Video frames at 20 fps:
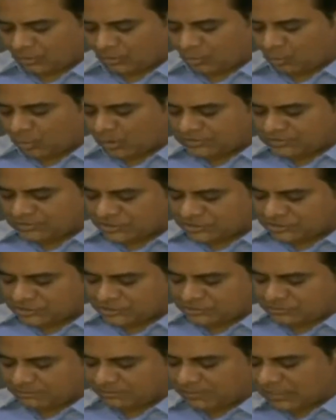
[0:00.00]
One
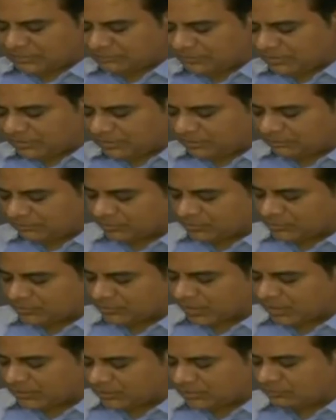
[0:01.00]
such path-breaking
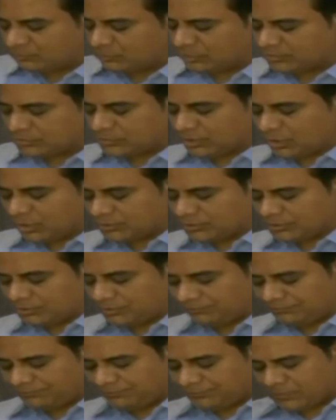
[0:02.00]
personality was
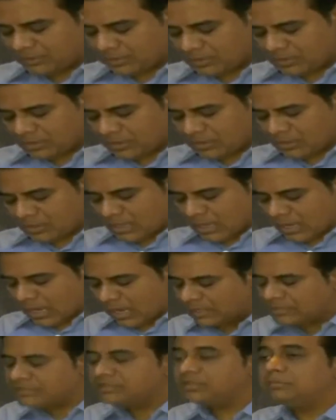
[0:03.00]
Dr.
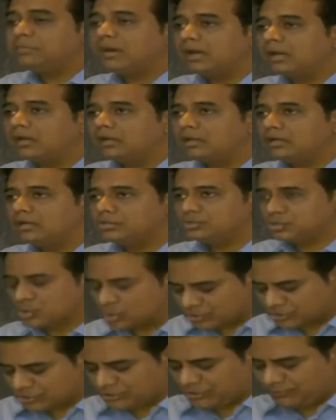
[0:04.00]
Anandi Bal
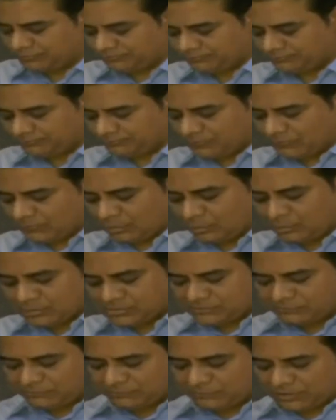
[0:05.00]
Joshi, who was
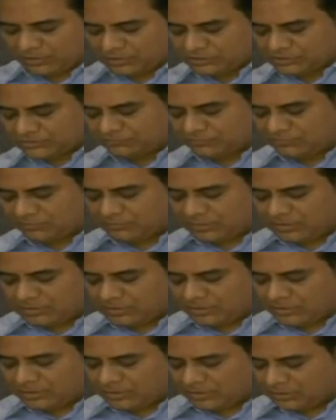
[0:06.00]
the first
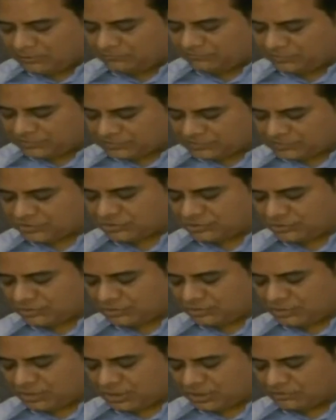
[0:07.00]
female Indian
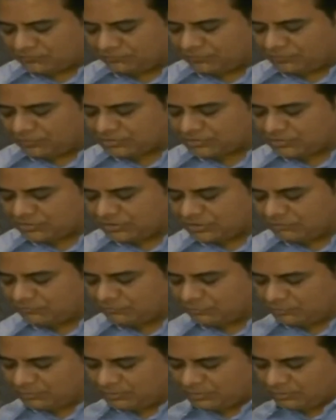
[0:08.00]
physician and the first Indian
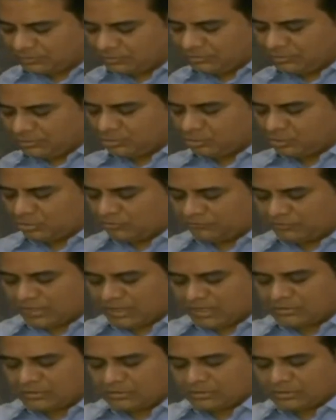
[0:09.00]
woman to have
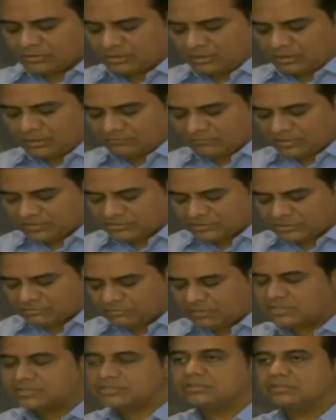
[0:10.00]
gained a degree in Western
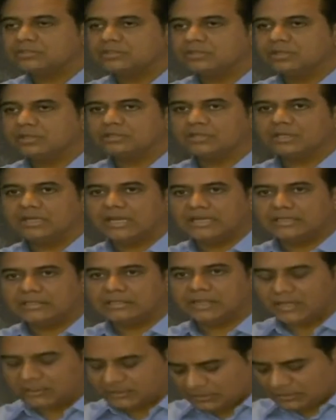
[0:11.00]
medicine in the
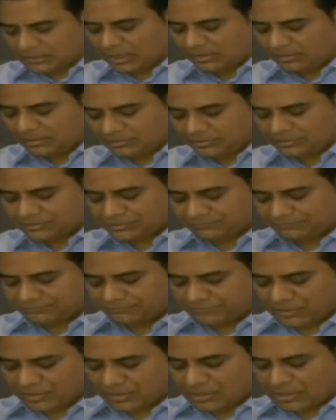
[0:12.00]
late 1800s.
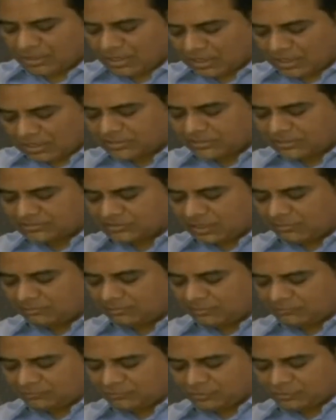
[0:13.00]
Another
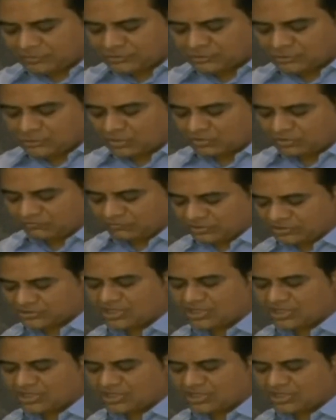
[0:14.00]
example, of course, is Dr. V.